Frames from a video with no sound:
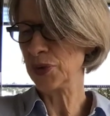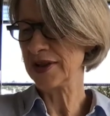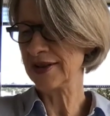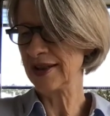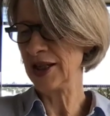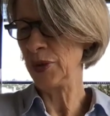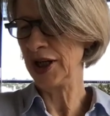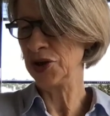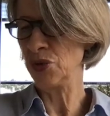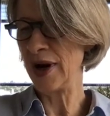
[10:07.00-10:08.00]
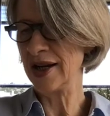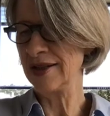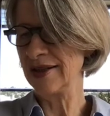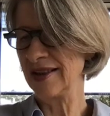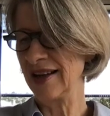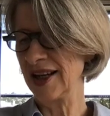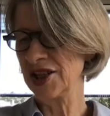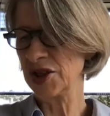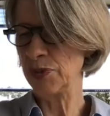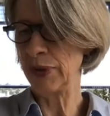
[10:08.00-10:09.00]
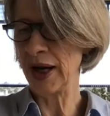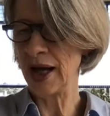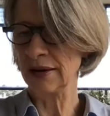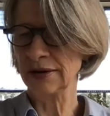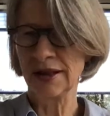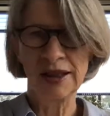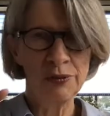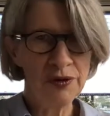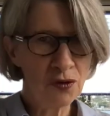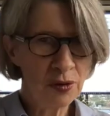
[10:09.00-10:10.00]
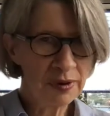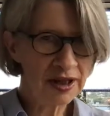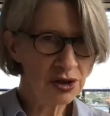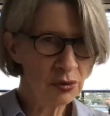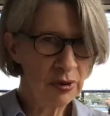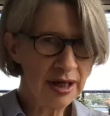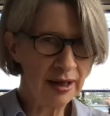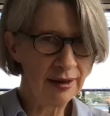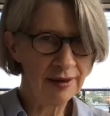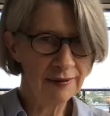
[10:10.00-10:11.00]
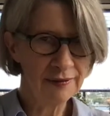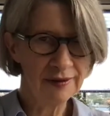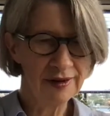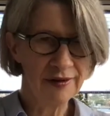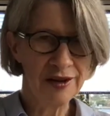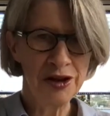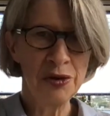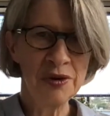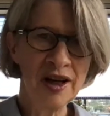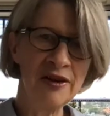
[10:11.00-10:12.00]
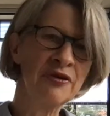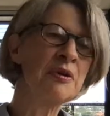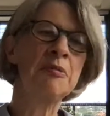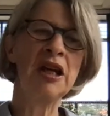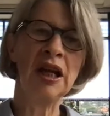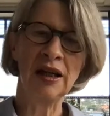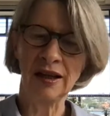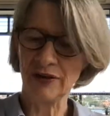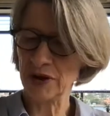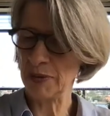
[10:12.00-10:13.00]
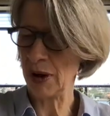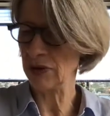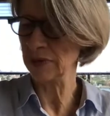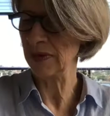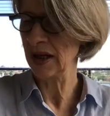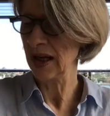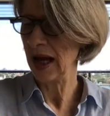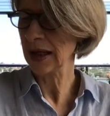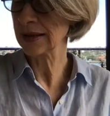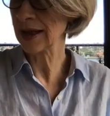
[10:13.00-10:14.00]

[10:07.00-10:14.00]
with seaweed red and brown. We've gone back to we. The you and I from the beginning of the poem has